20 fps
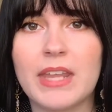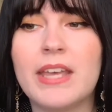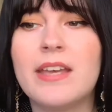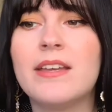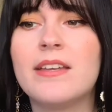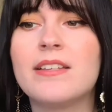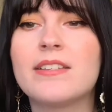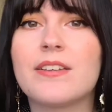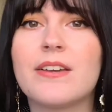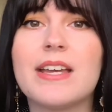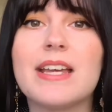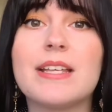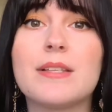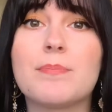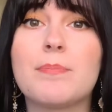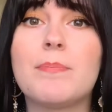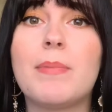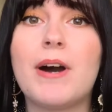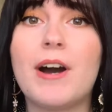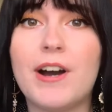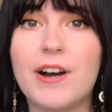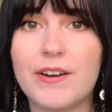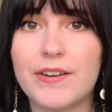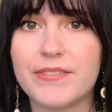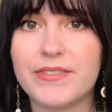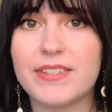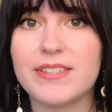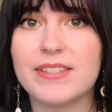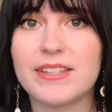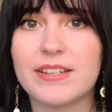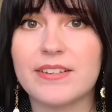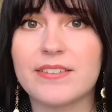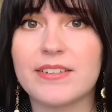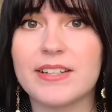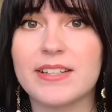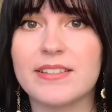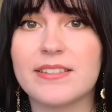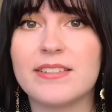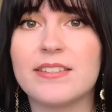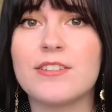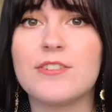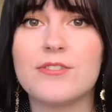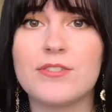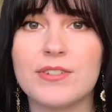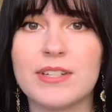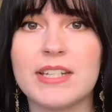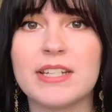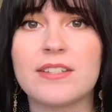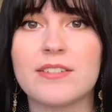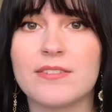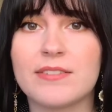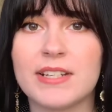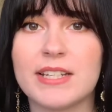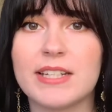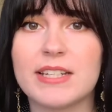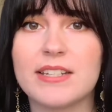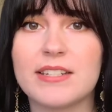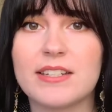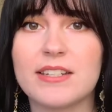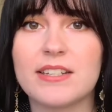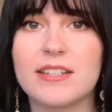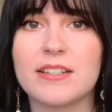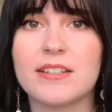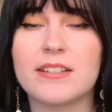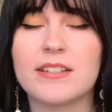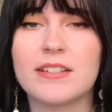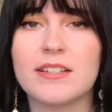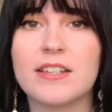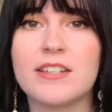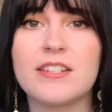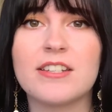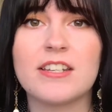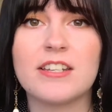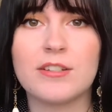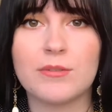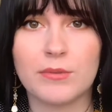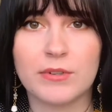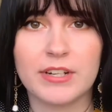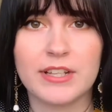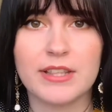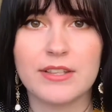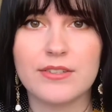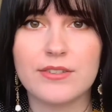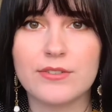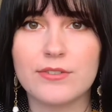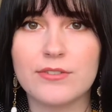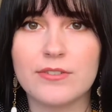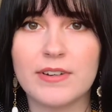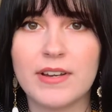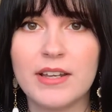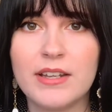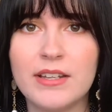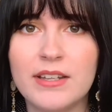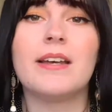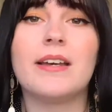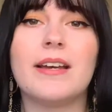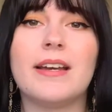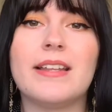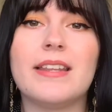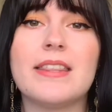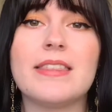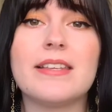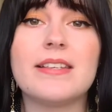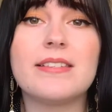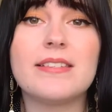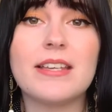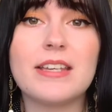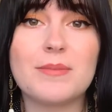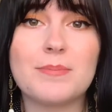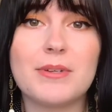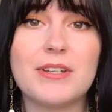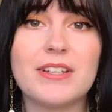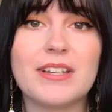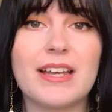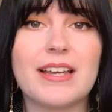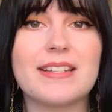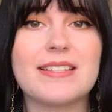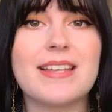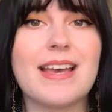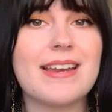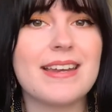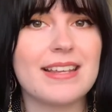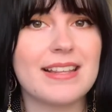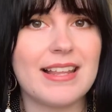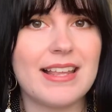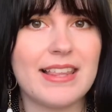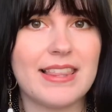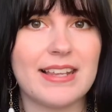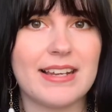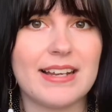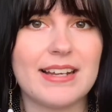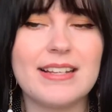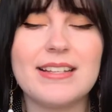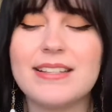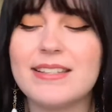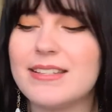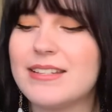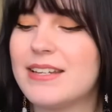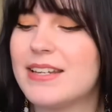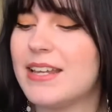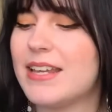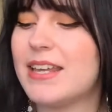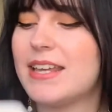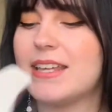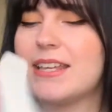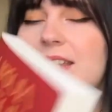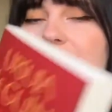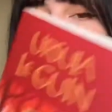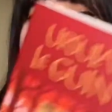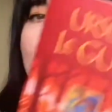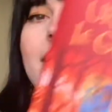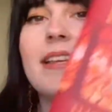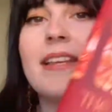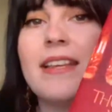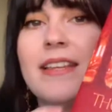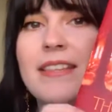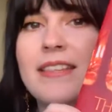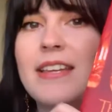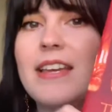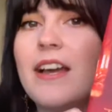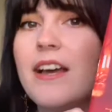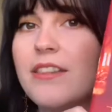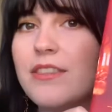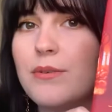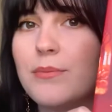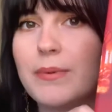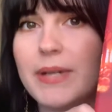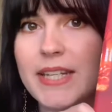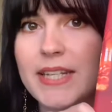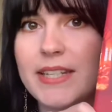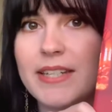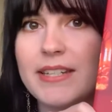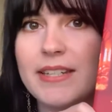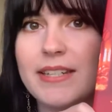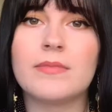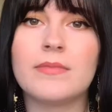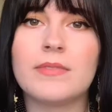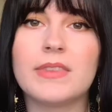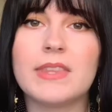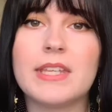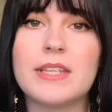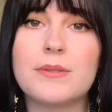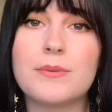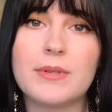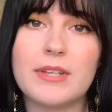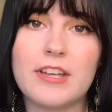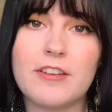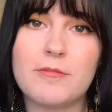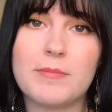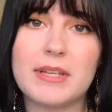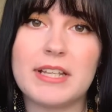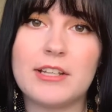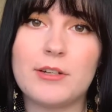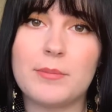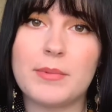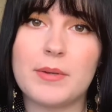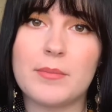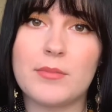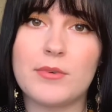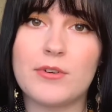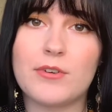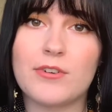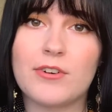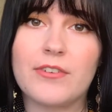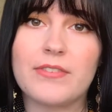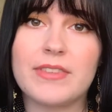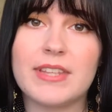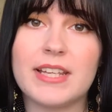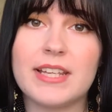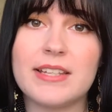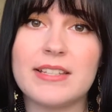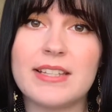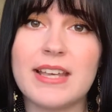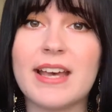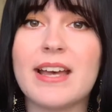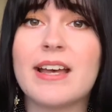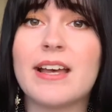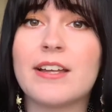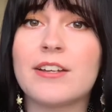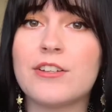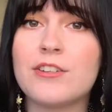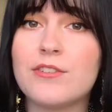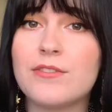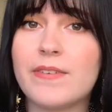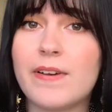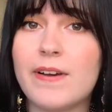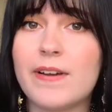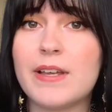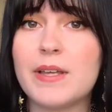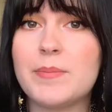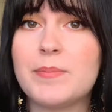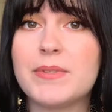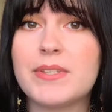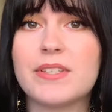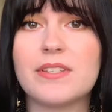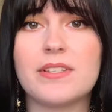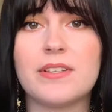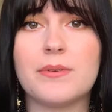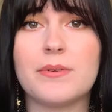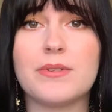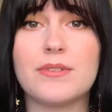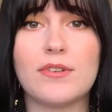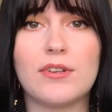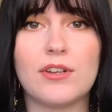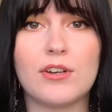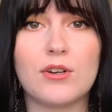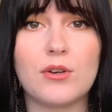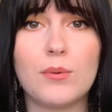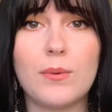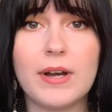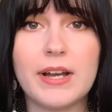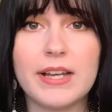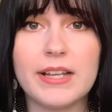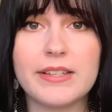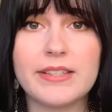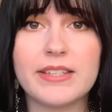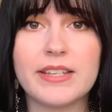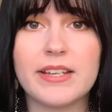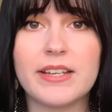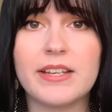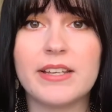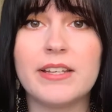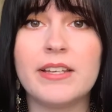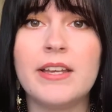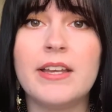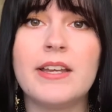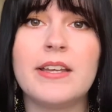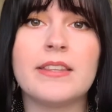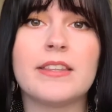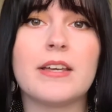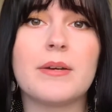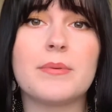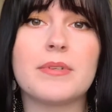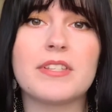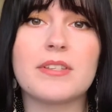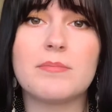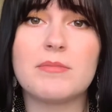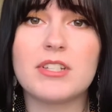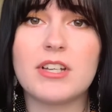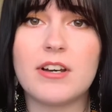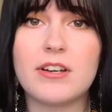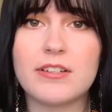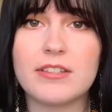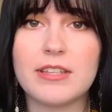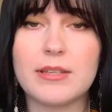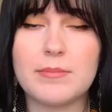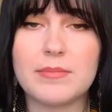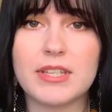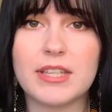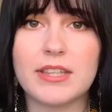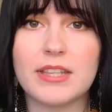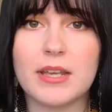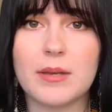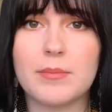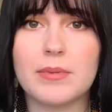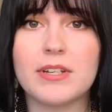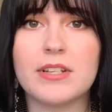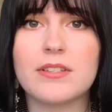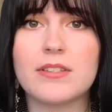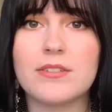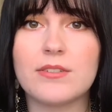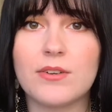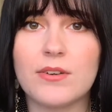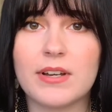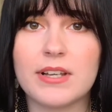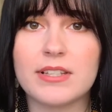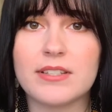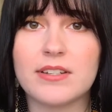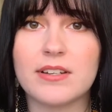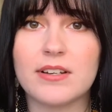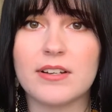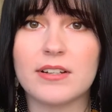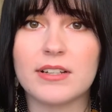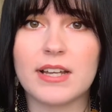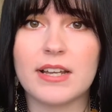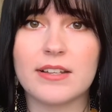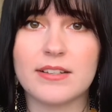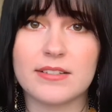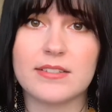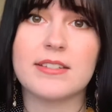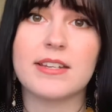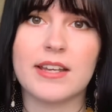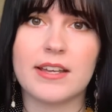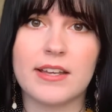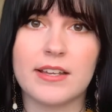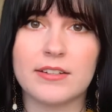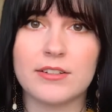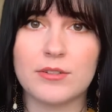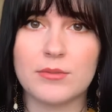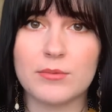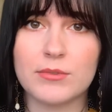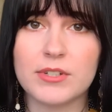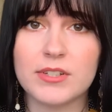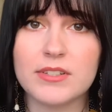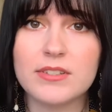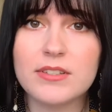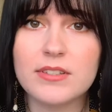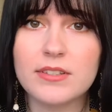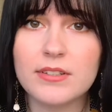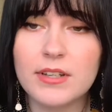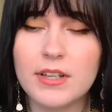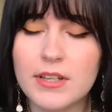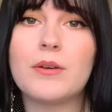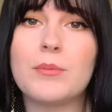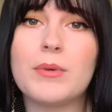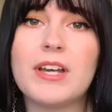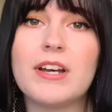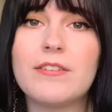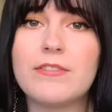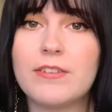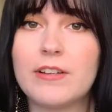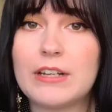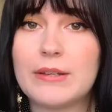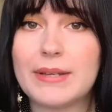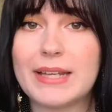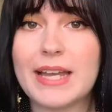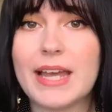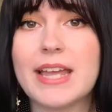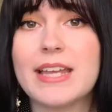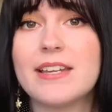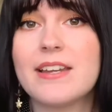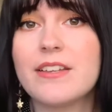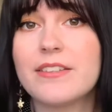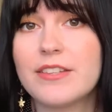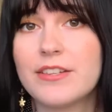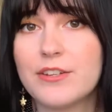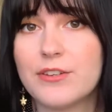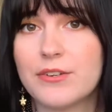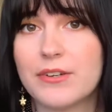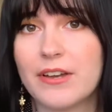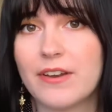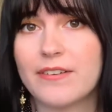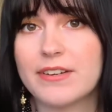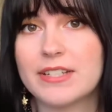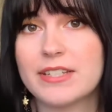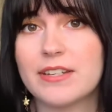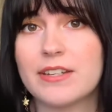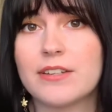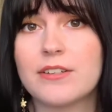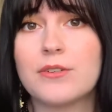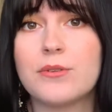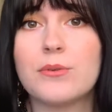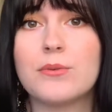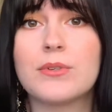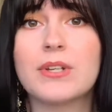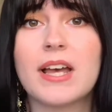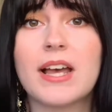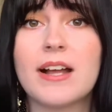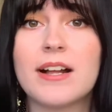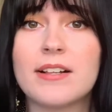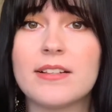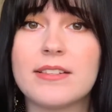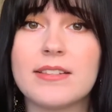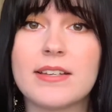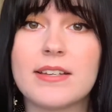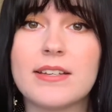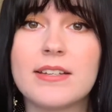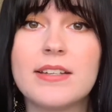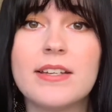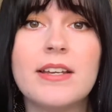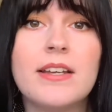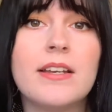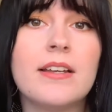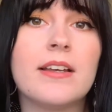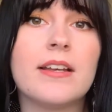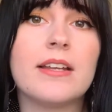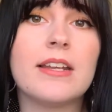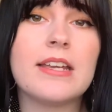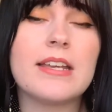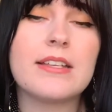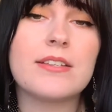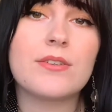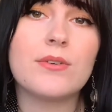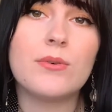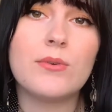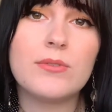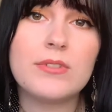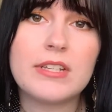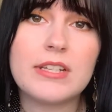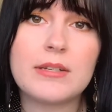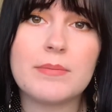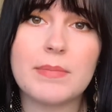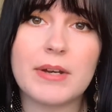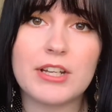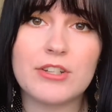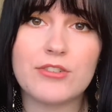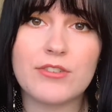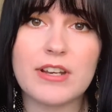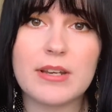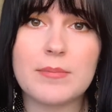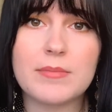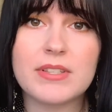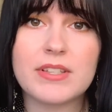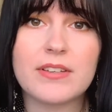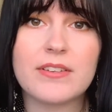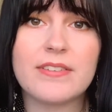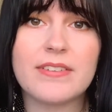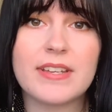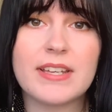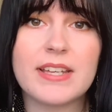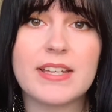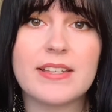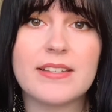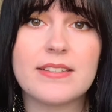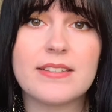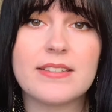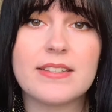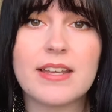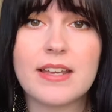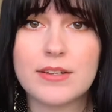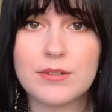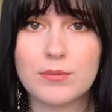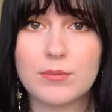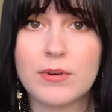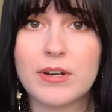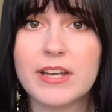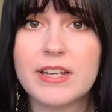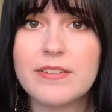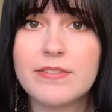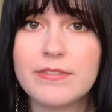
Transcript: So it is part of the series. You do need to read it to continue on in the story. And then the 6th book, and technically the last, is The Other Wind. This one gave me a little bit more of the Tehanu vibes, so it was a lot quieter. There were some dark themes in there, but it's not as dark as Tehanu was. We are following another new character called Alder, and he is haunted by dreams of his dead wife.